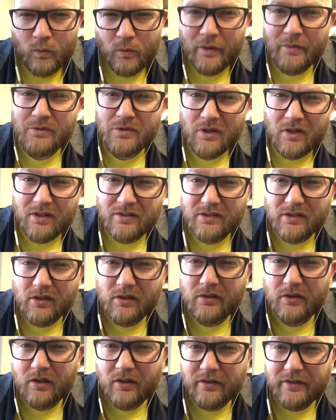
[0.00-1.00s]
Where would you like to go
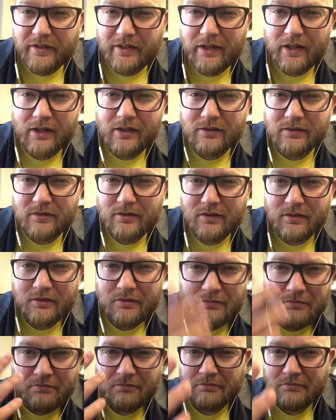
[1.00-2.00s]
on holiday next?
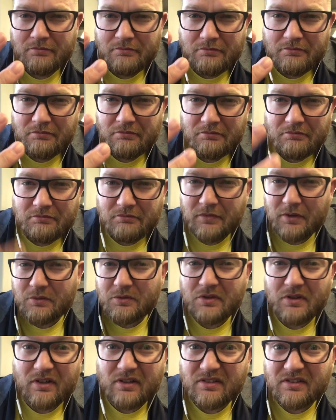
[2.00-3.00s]
Where
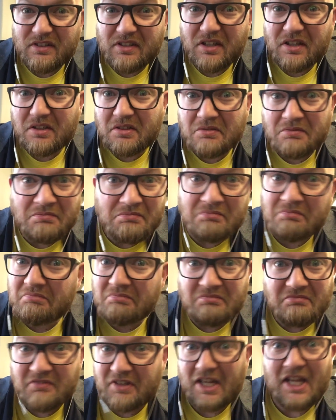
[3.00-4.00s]
would you like to go
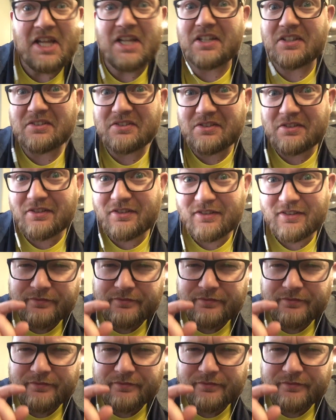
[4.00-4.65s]
next?